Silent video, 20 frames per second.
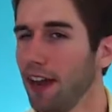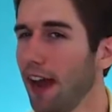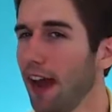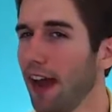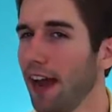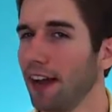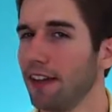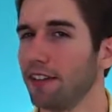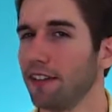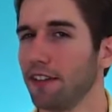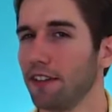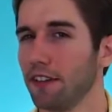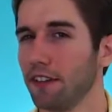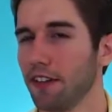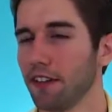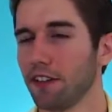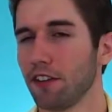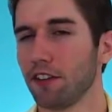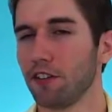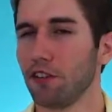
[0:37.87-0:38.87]
And
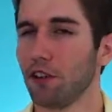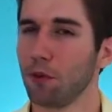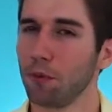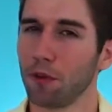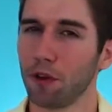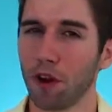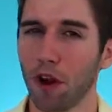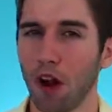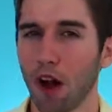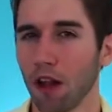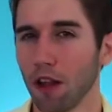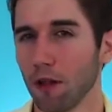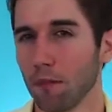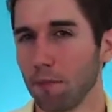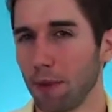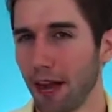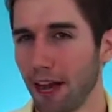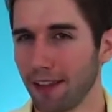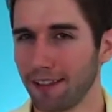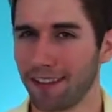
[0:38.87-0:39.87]
let's assume you're all
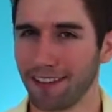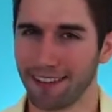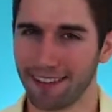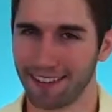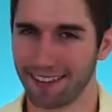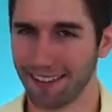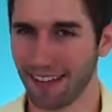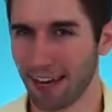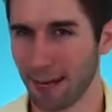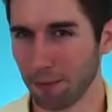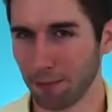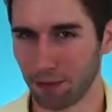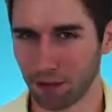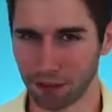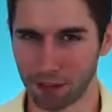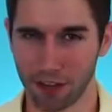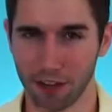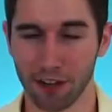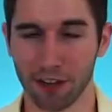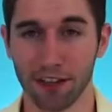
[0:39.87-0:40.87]
about the same
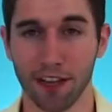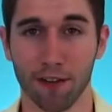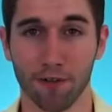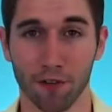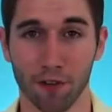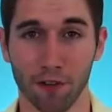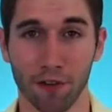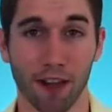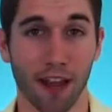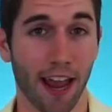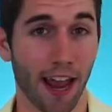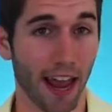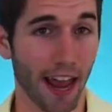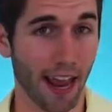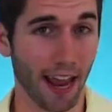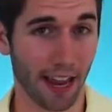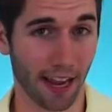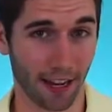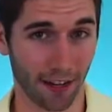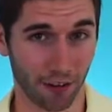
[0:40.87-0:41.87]
skill level
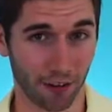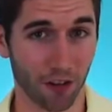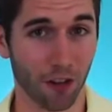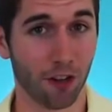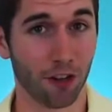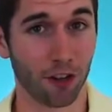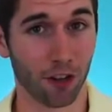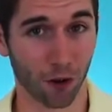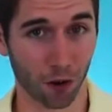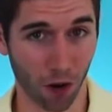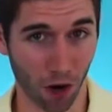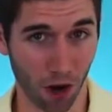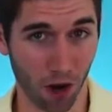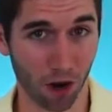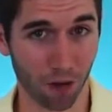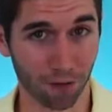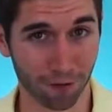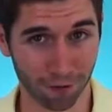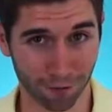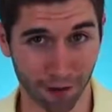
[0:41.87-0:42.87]
and you're
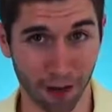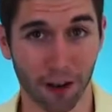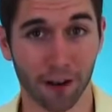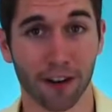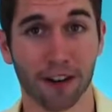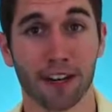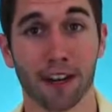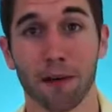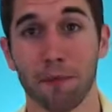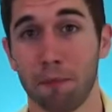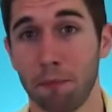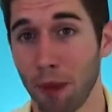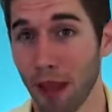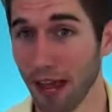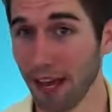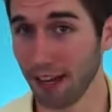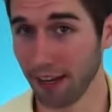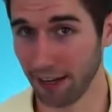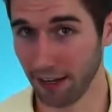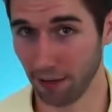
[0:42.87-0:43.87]
all very
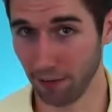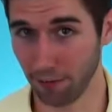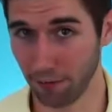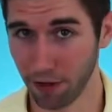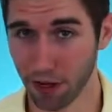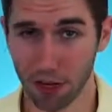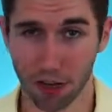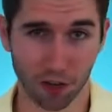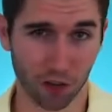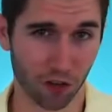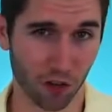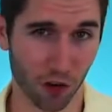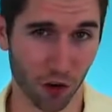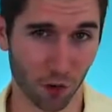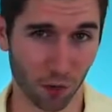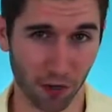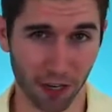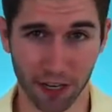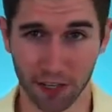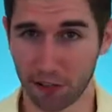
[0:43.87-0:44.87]
competitive. So
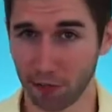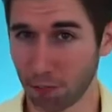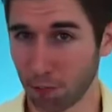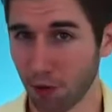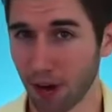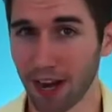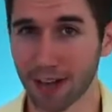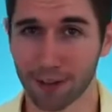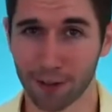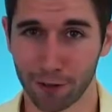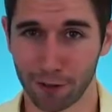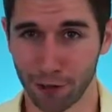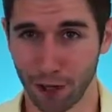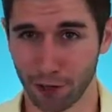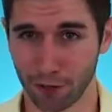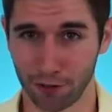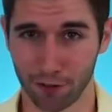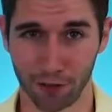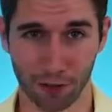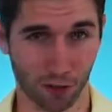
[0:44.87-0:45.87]
each practice
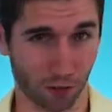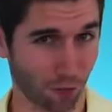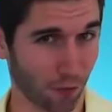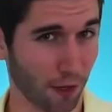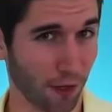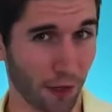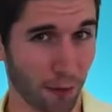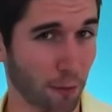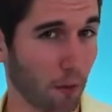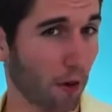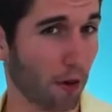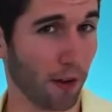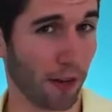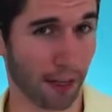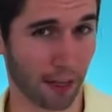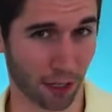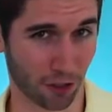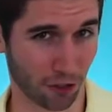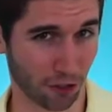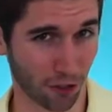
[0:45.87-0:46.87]
session is really more
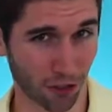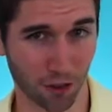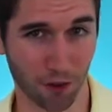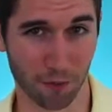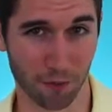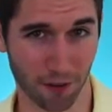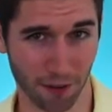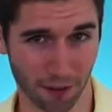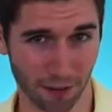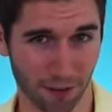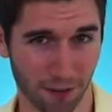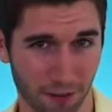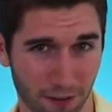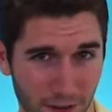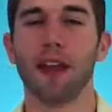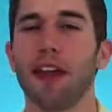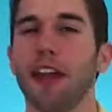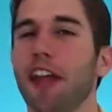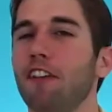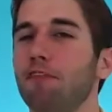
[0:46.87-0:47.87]
like a tournament.
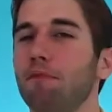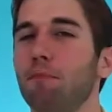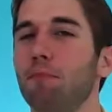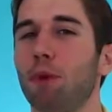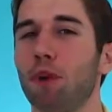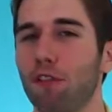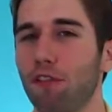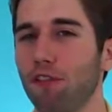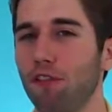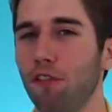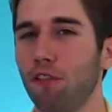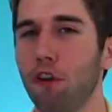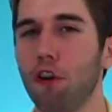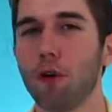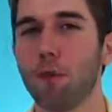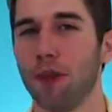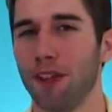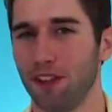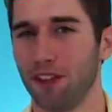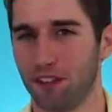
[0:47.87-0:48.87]
If
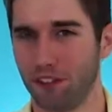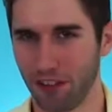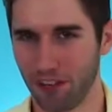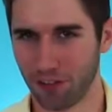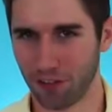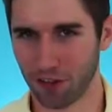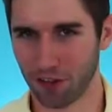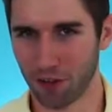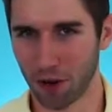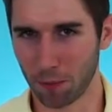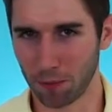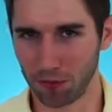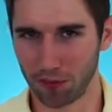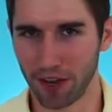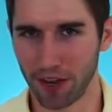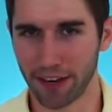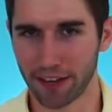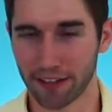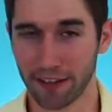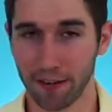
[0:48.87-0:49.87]
performance is your
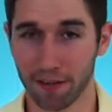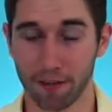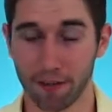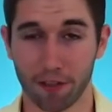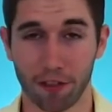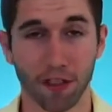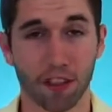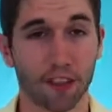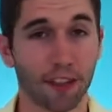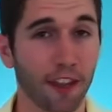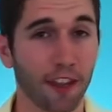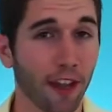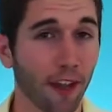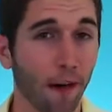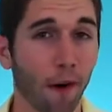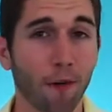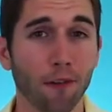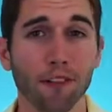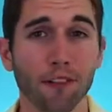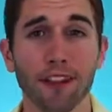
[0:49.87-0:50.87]
objective, then the
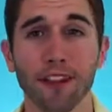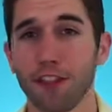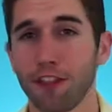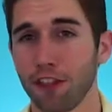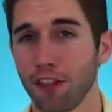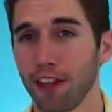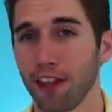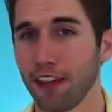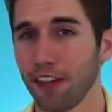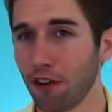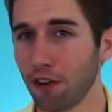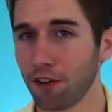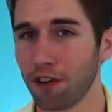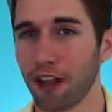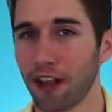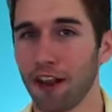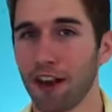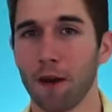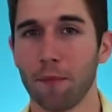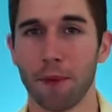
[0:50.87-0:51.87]
only thing you'll
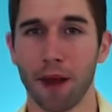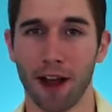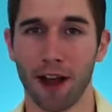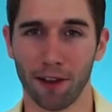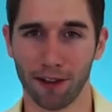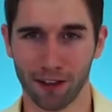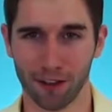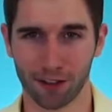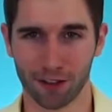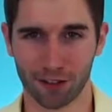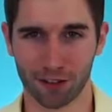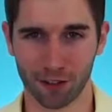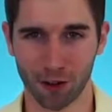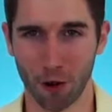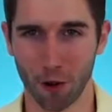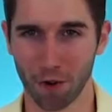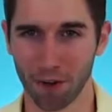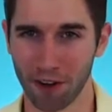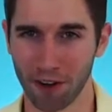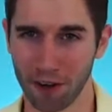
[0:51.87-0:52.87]
care about is
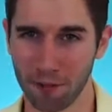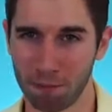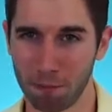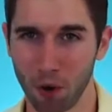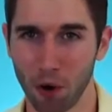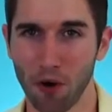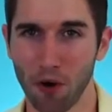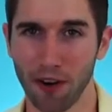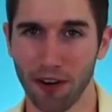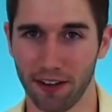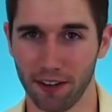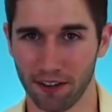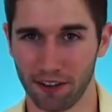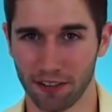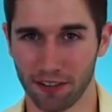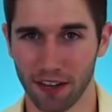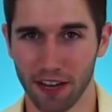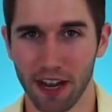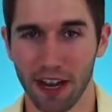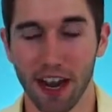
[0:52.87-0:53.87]
scoring
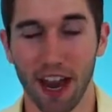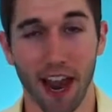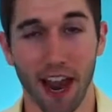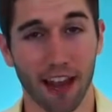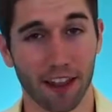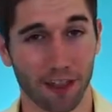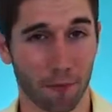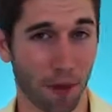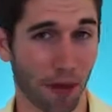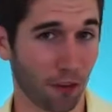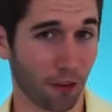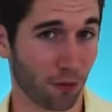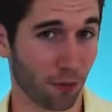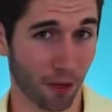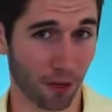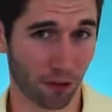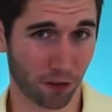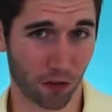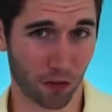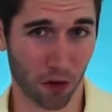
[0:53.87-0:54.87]
points. And the best
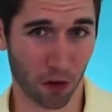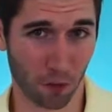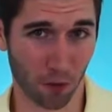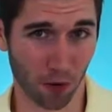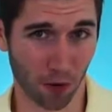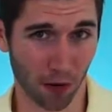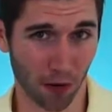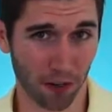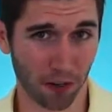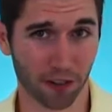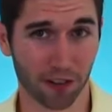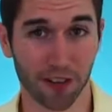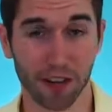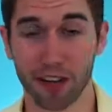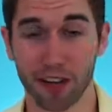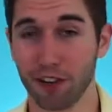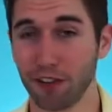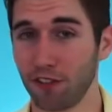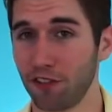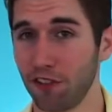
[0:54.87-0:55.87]
way to score points
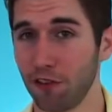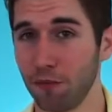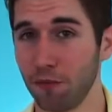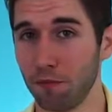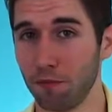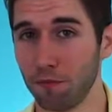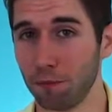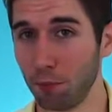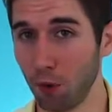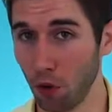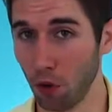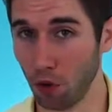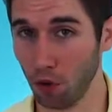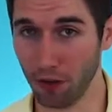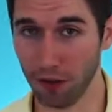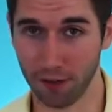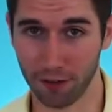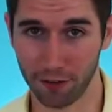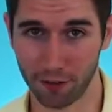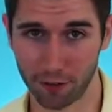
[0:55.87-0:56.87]
is to
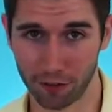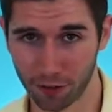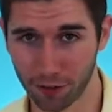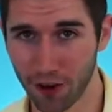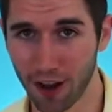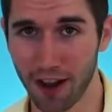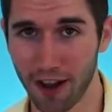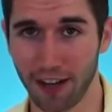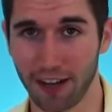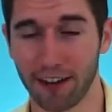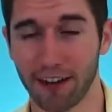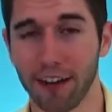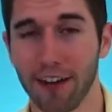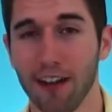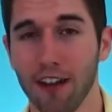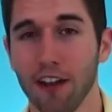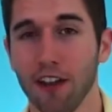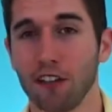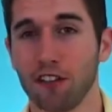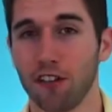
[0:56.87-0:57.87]
bowl a strike.
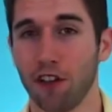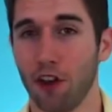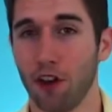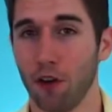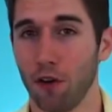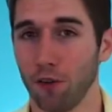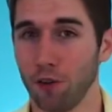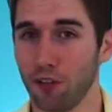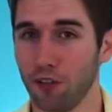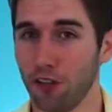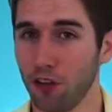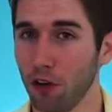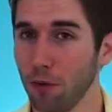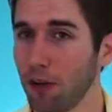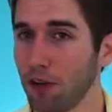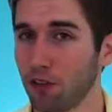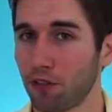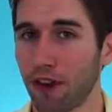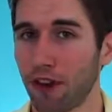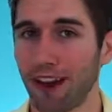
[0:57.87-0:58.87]
So you'll
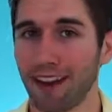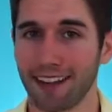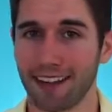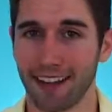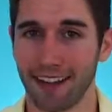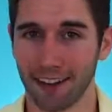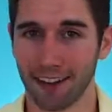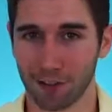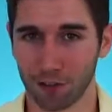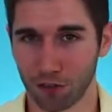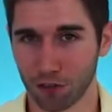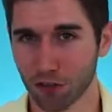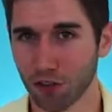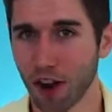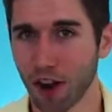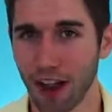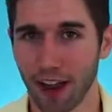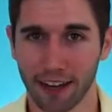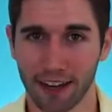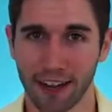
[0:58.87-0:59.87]
be trying to get a
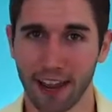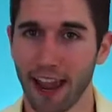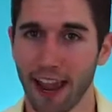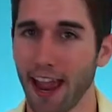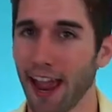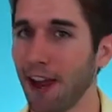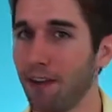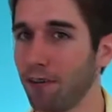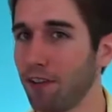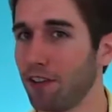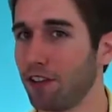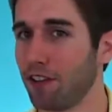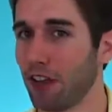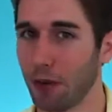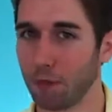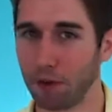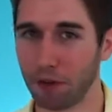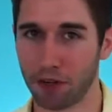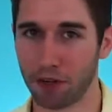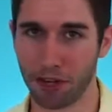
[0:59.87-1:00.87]
strike every
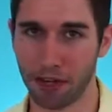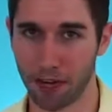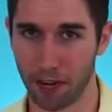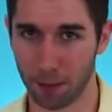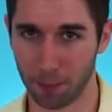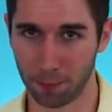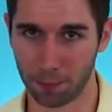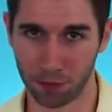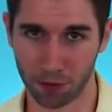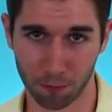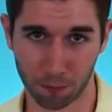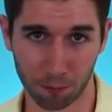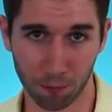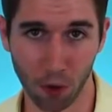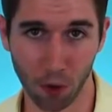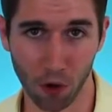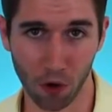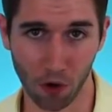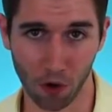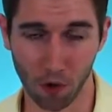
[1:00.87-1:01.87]
time you get up to
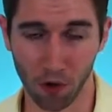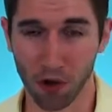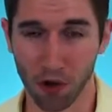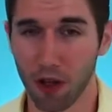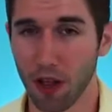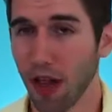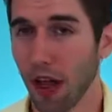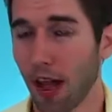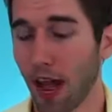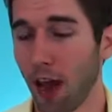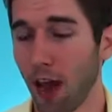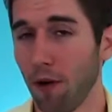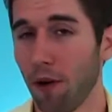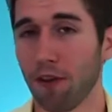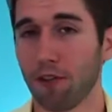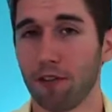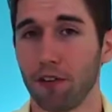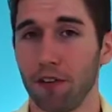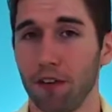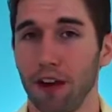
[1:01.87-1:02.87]
bowl.
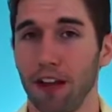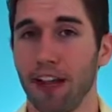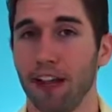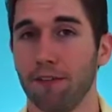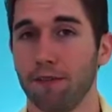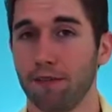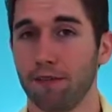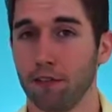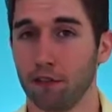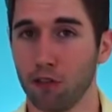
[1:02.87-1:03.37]
However, if